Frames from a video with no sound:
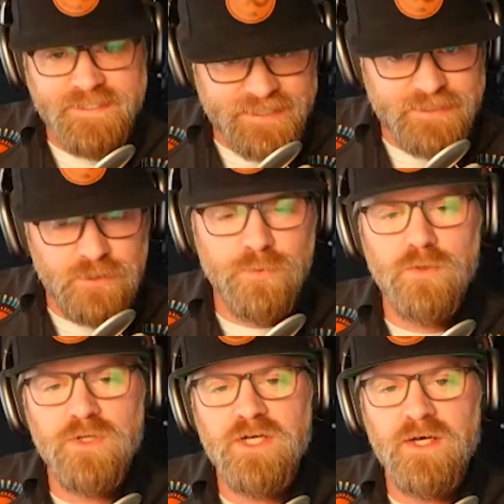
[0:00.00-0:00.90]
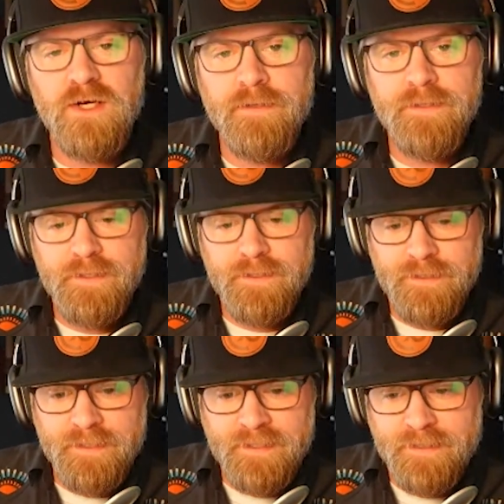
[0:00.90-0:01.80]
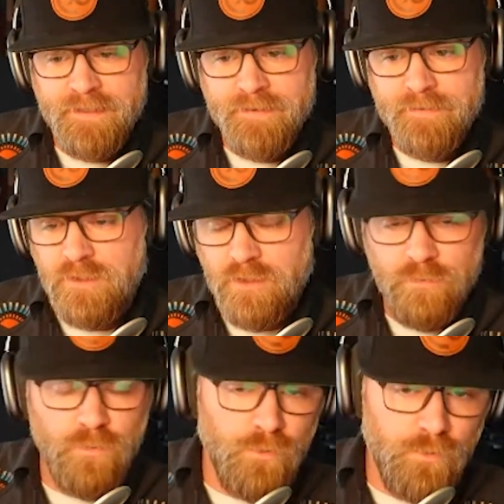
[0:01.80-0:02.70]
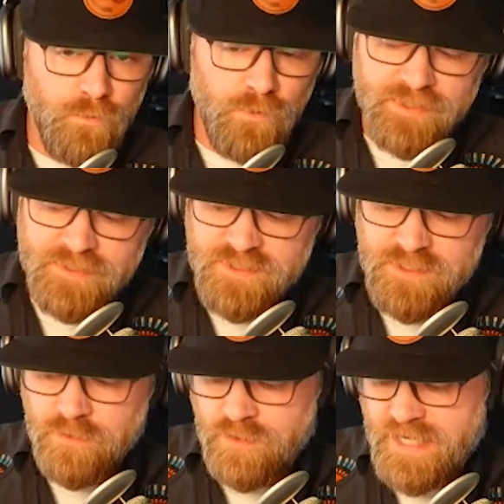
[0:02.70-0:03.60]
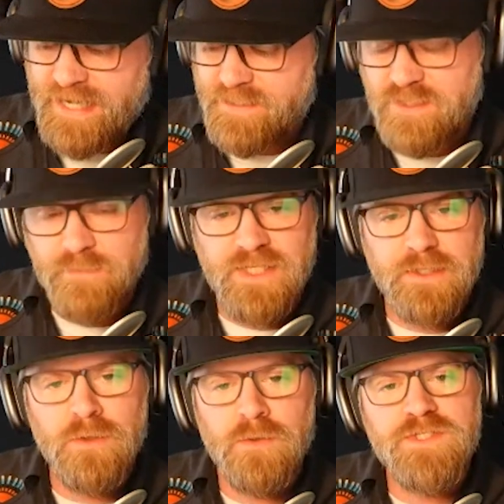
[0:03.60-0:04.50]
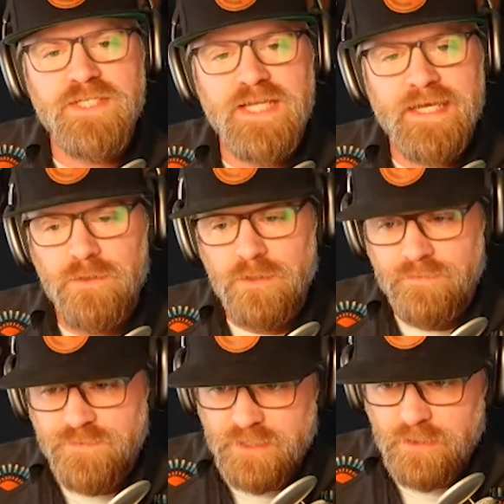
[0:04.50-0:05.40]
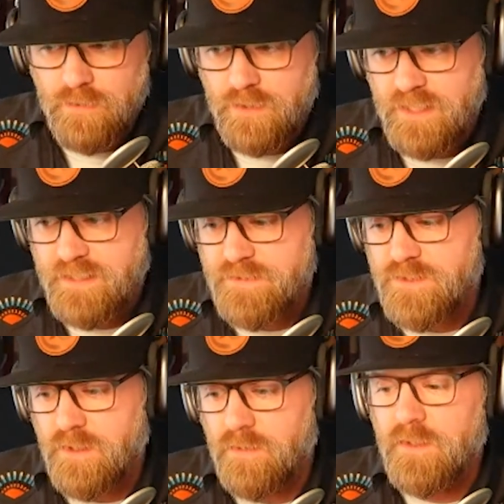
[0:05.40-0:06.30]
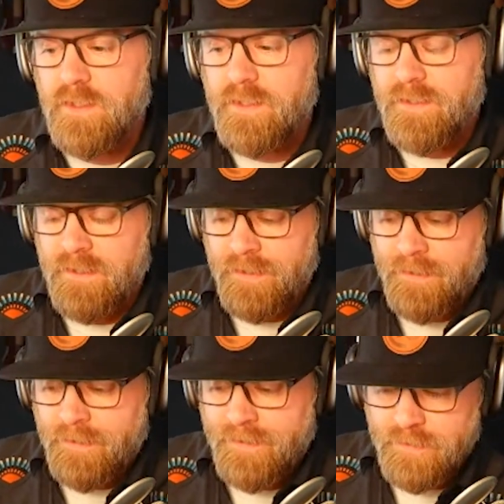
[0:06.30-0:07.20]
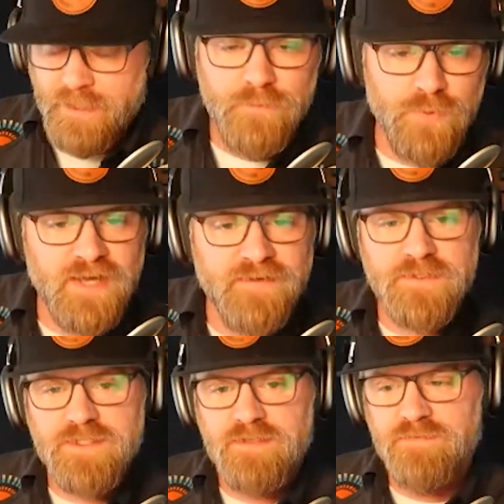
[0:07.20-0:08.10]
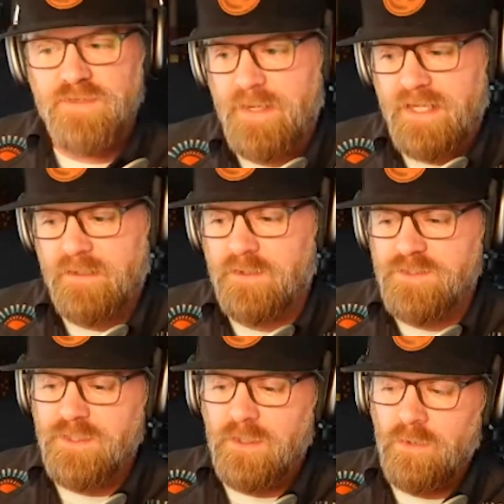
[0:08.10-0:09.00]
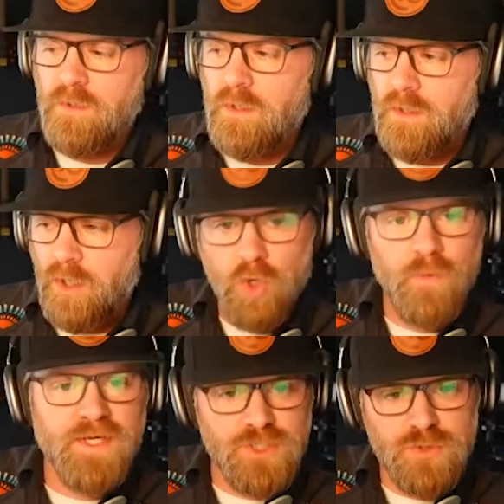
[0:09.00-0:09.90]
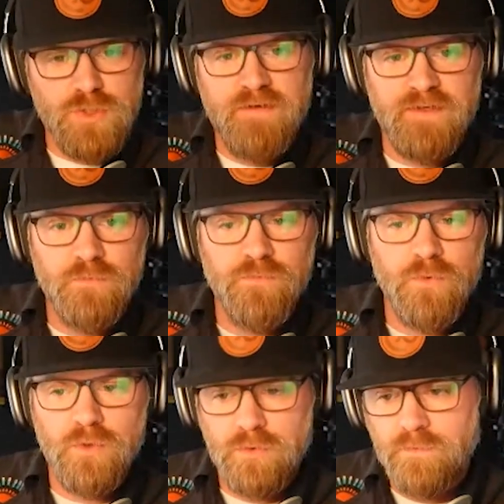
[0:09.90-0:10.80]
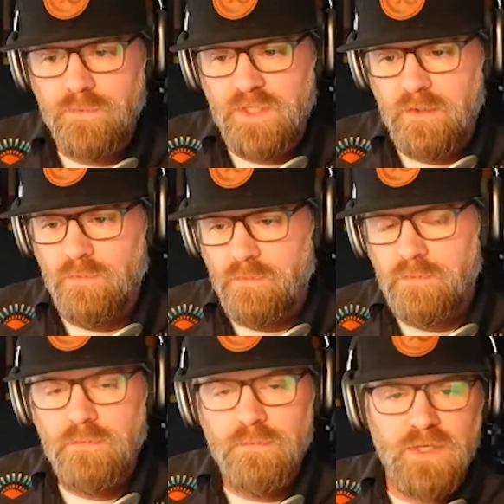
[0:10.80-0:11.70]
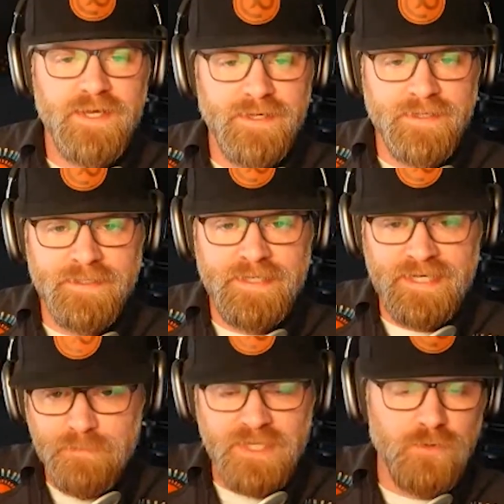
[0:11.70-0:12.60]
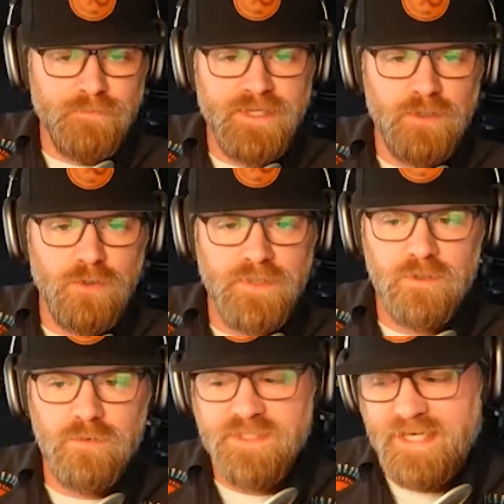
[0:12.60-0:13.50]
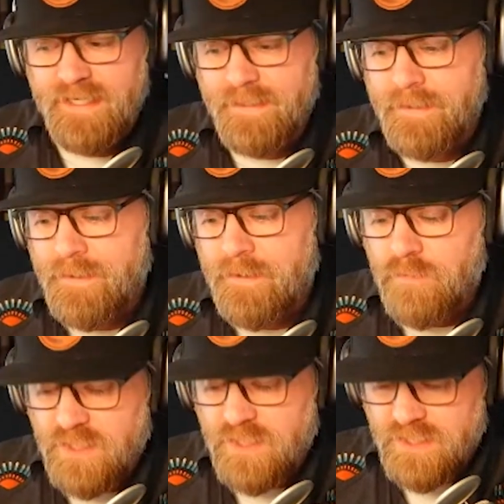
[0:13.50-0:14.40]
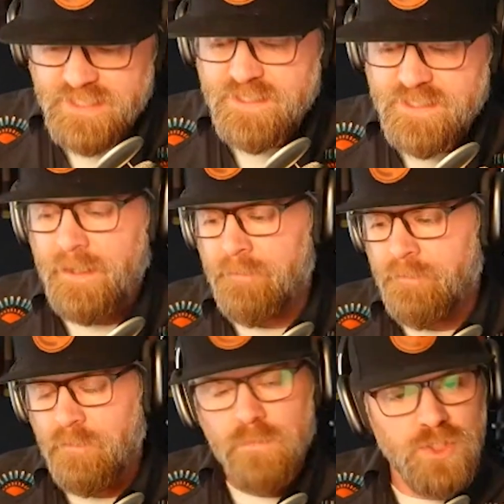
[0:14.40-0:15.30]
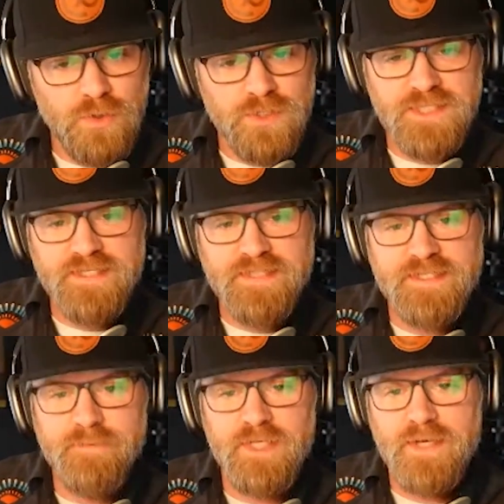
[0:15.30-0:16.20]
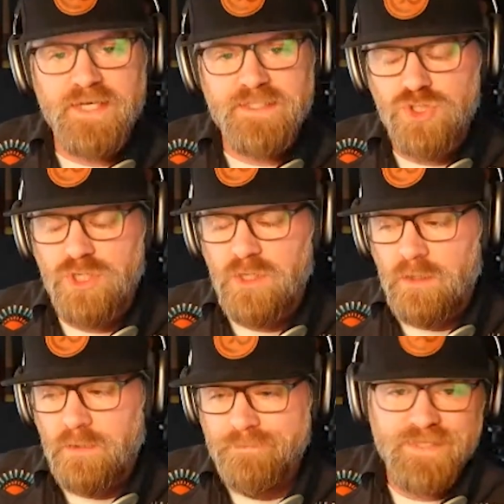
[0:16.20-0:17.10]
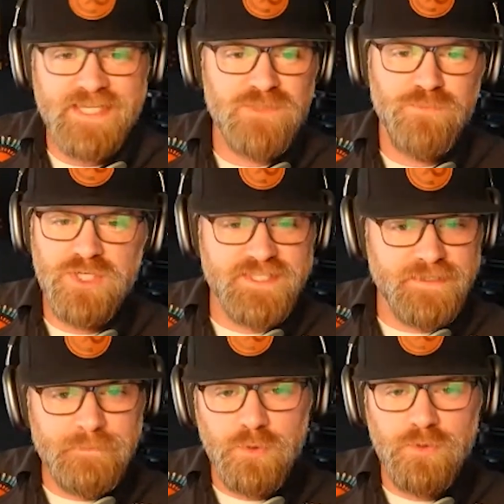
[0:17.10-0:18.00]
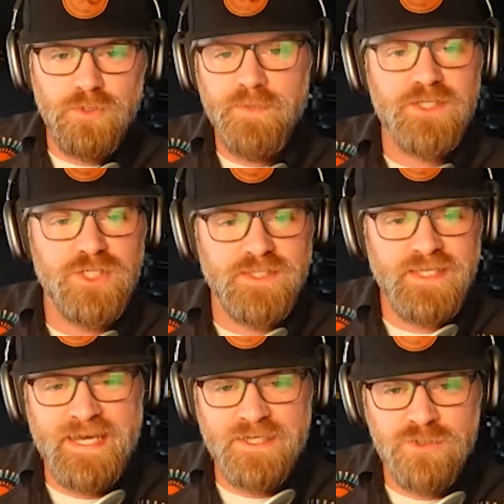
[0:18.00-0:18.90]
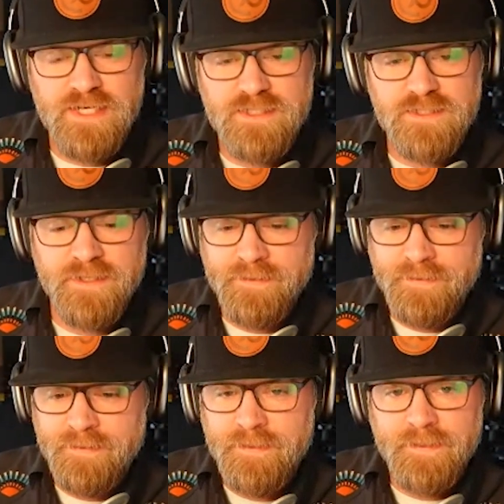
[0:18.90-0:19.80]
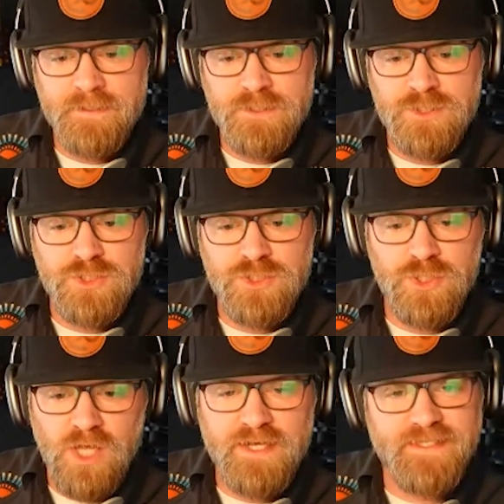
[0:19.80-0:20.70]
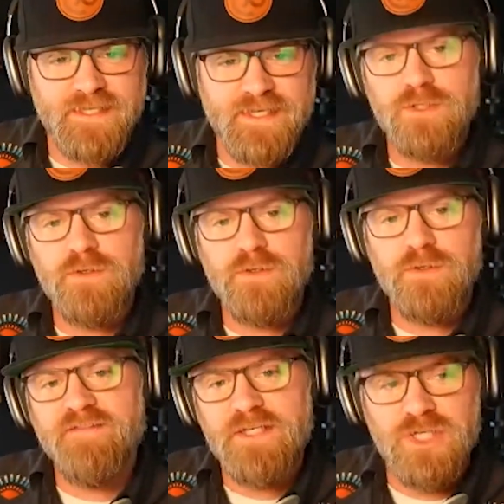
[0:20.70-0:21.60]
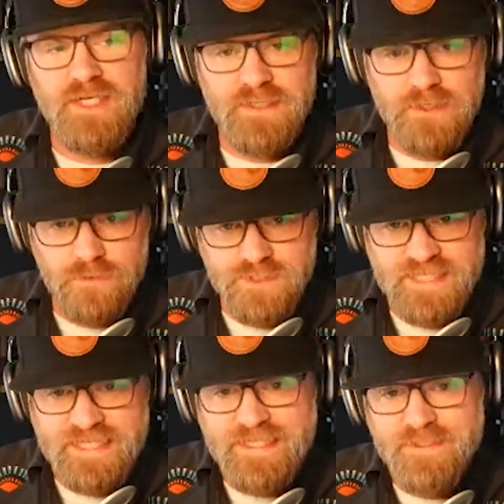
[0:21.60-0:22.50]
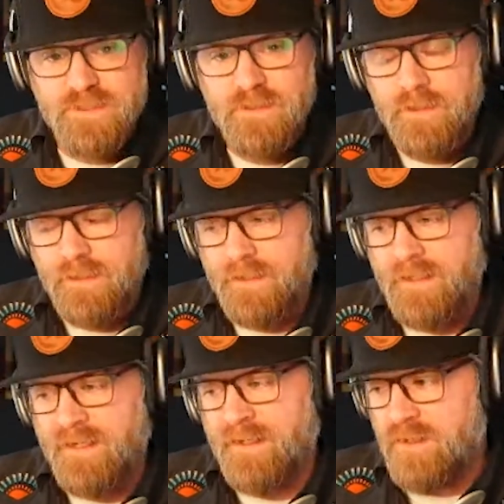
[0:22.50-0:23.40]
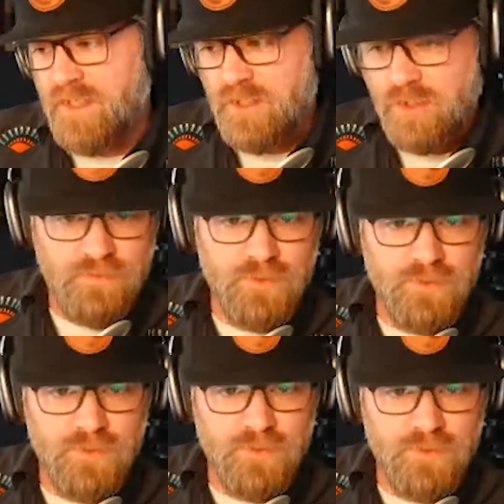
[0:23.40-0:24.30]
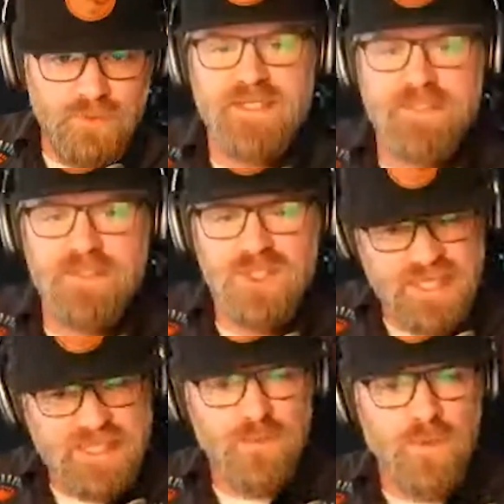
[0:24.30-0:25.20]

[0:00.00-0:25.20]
Signal protocol. We consider that to be the gold standard of security, and so and privacy for that matter, and so always striving for getting better and better and better with that. But in the meantime, you go to send somebody a message. It's pretty simple. You punch in the address, and so long as they also have initiated those keys, then you're able to send that message.